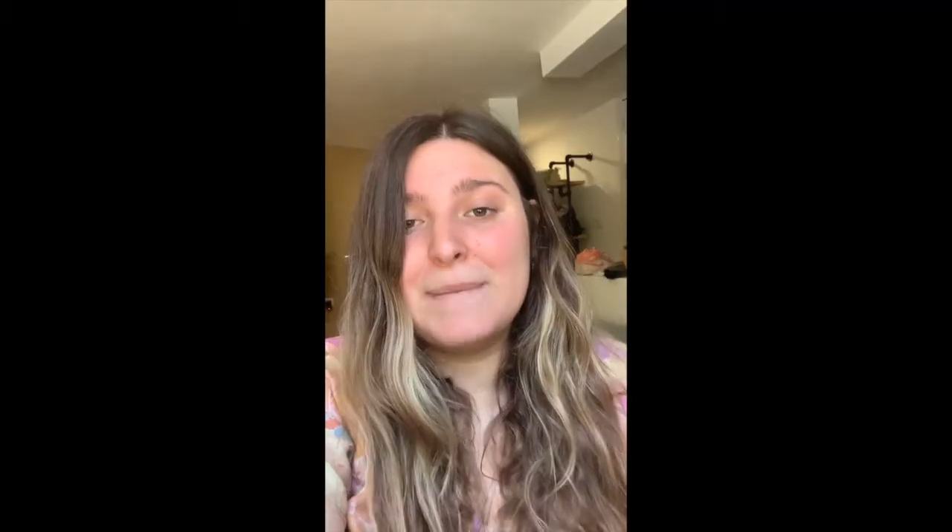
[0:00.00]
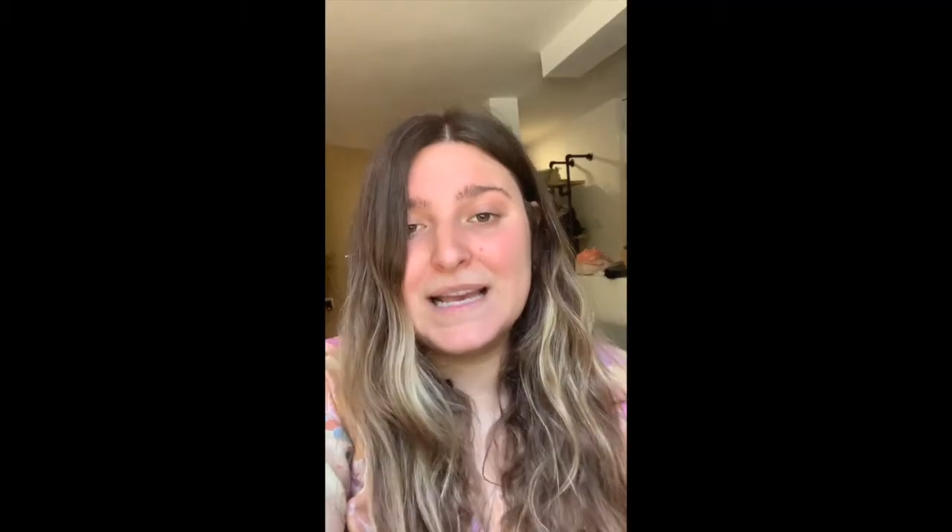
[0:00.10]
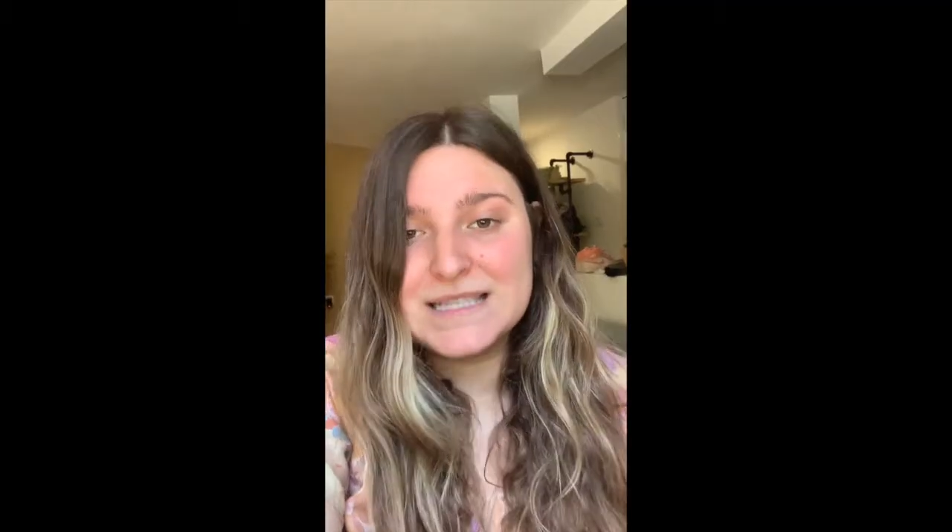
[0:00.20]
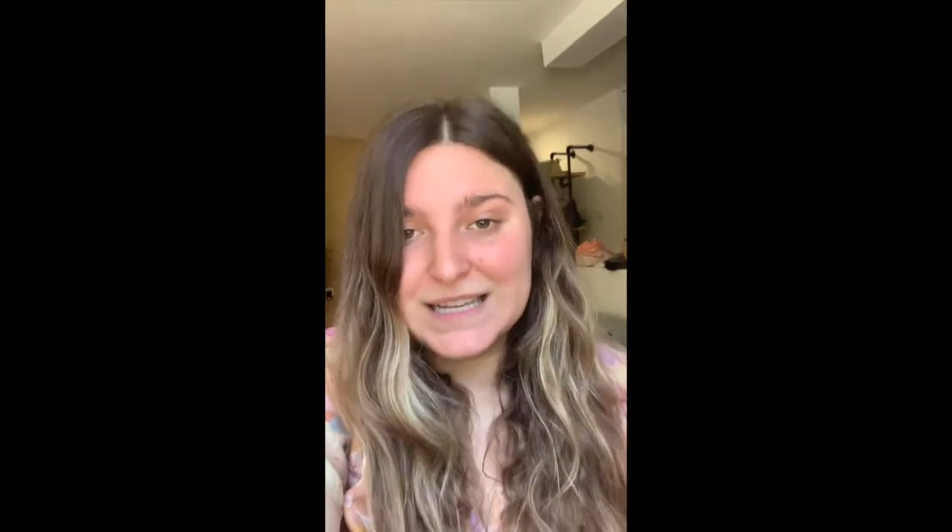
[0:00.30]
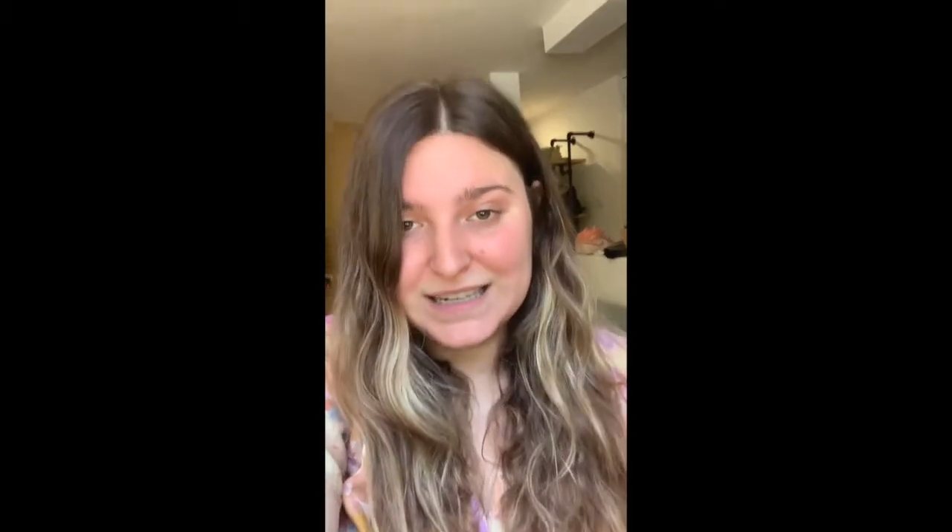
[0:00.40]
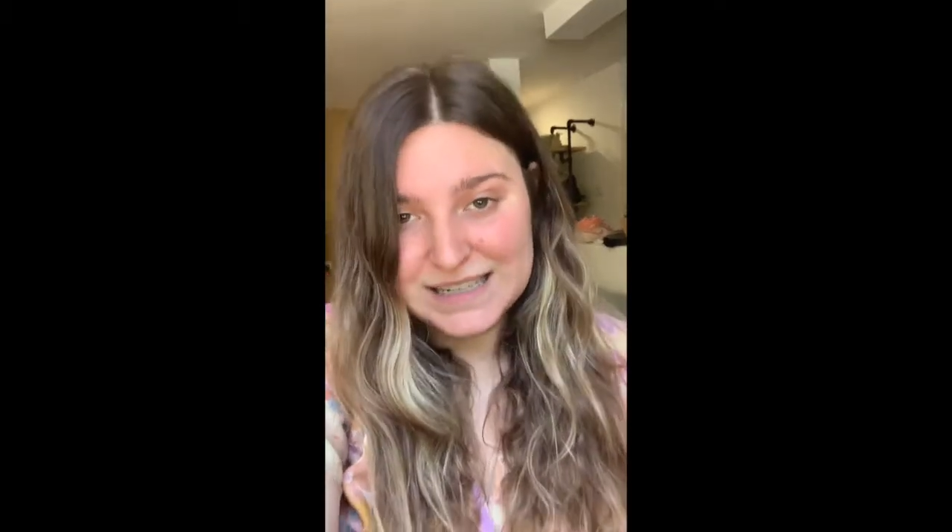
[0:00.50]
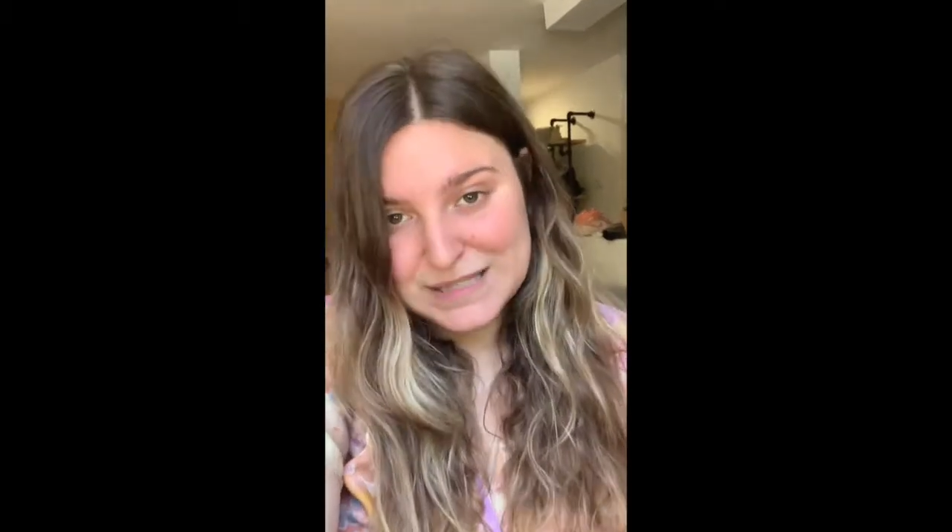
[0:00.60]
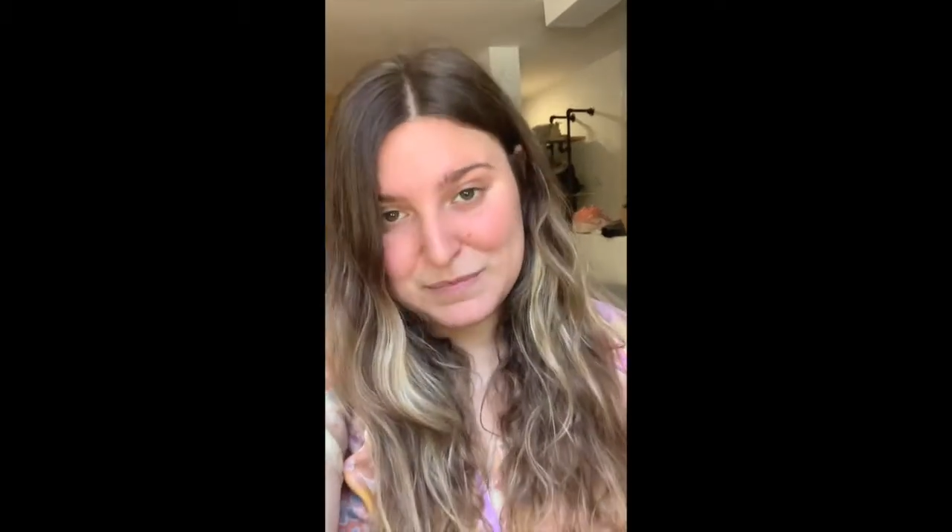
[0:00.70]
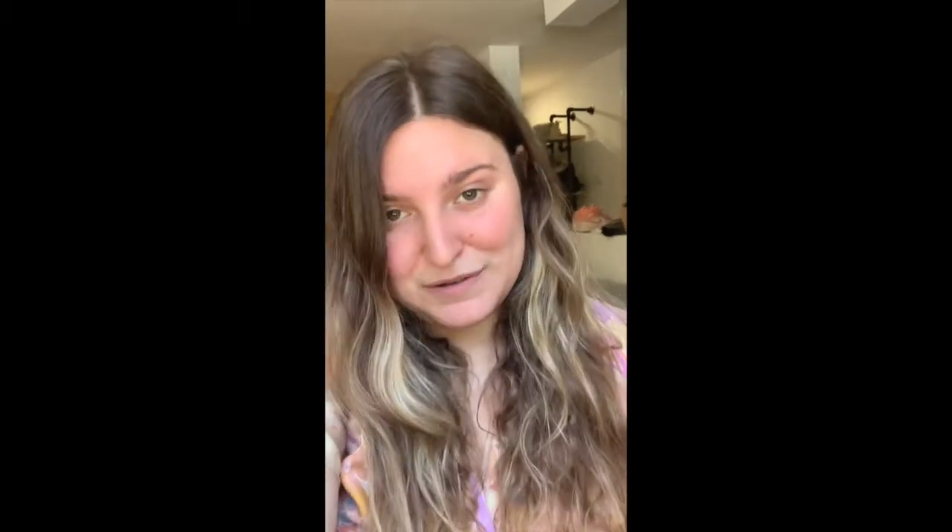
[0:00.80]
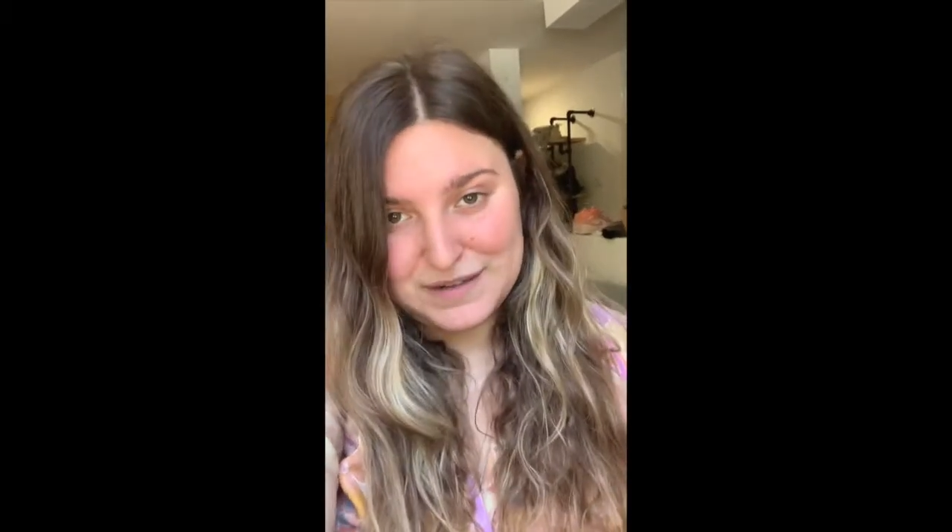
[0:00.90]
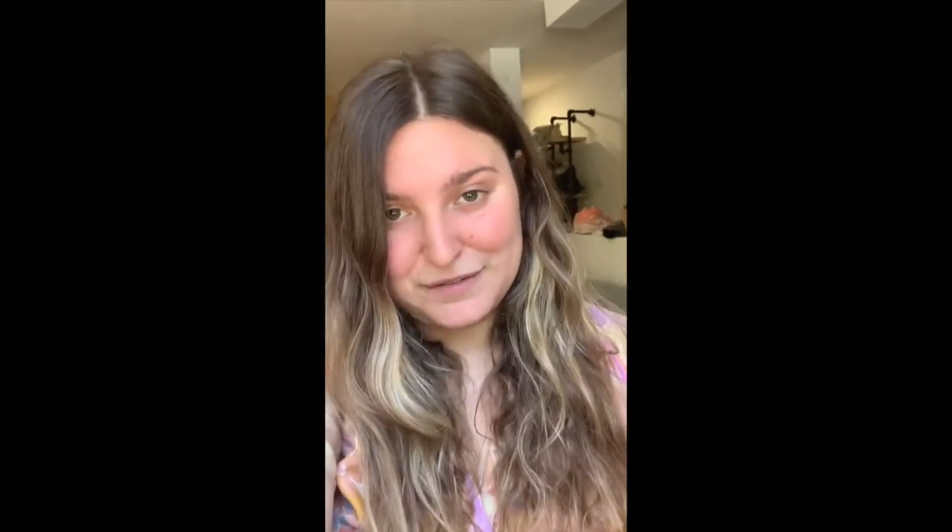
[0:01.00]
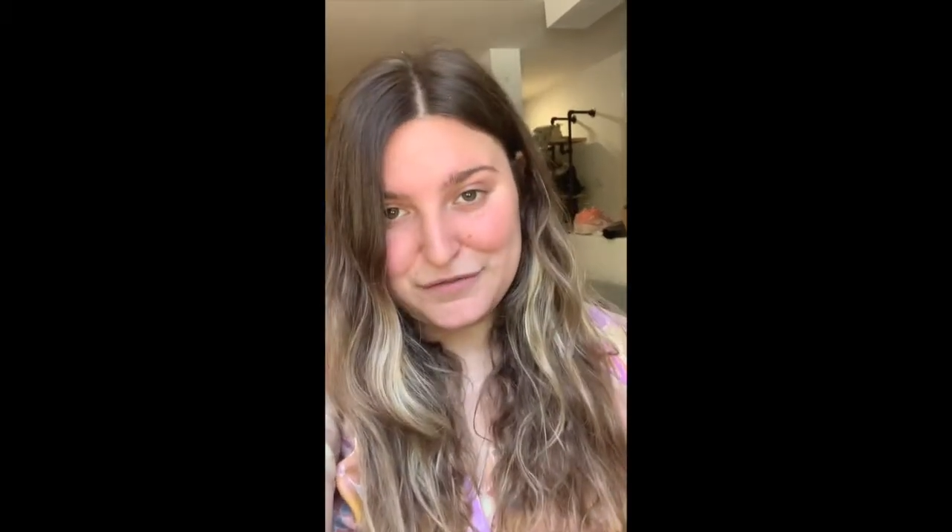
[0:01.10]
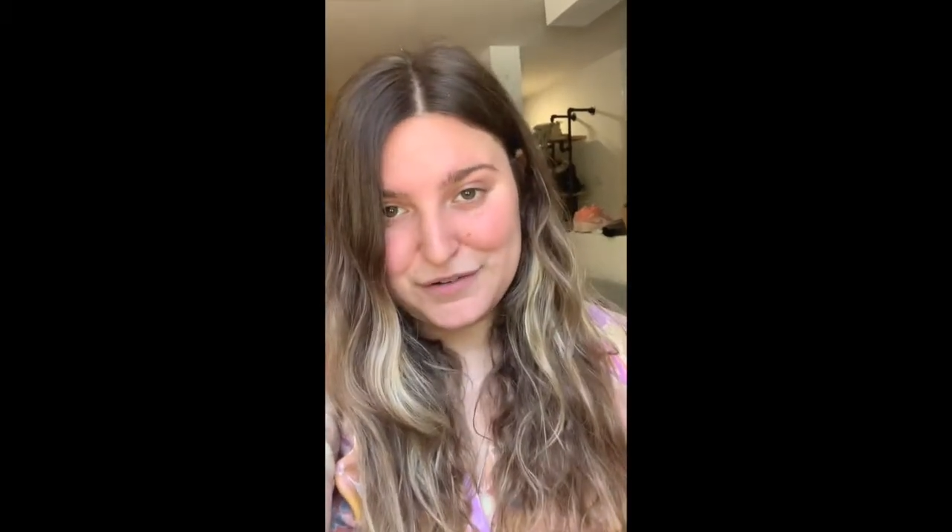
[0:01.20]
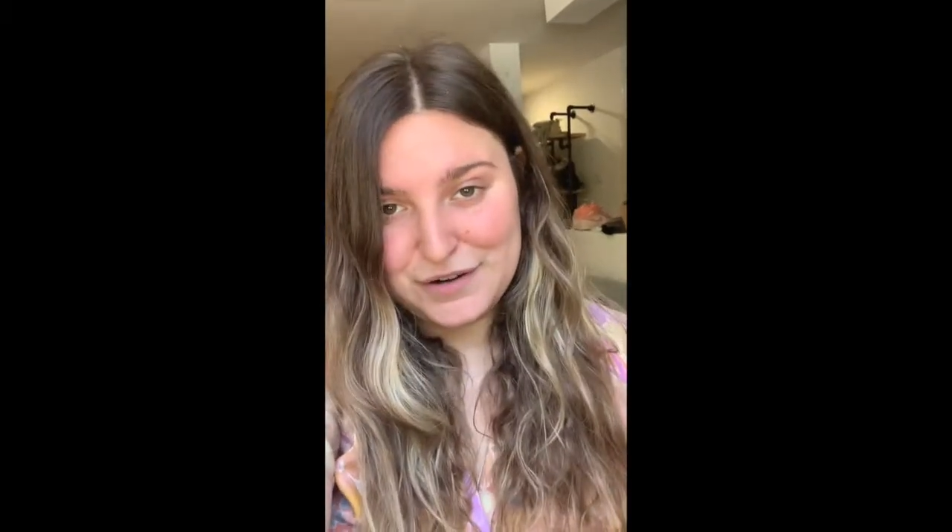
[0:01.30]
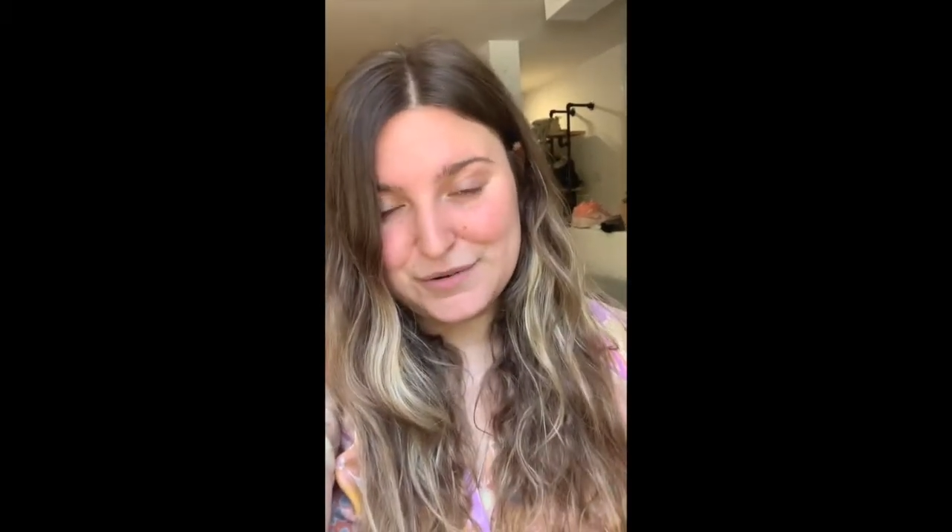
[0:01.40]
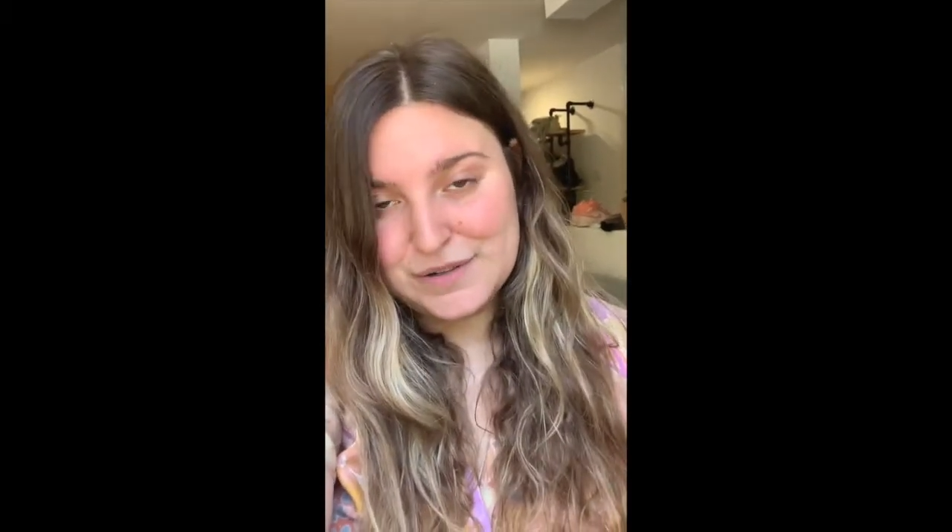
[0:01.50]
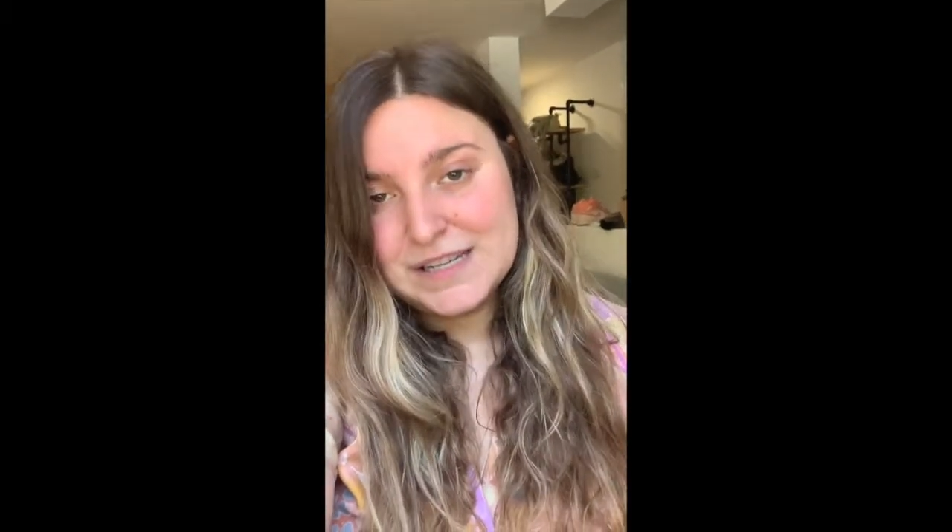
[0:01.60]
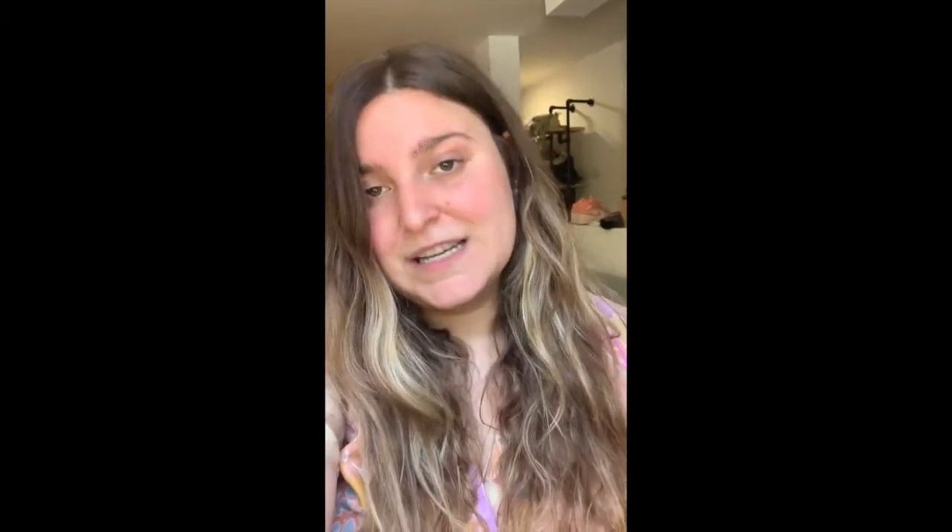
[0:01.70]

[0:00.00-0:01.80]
amazing experience for you.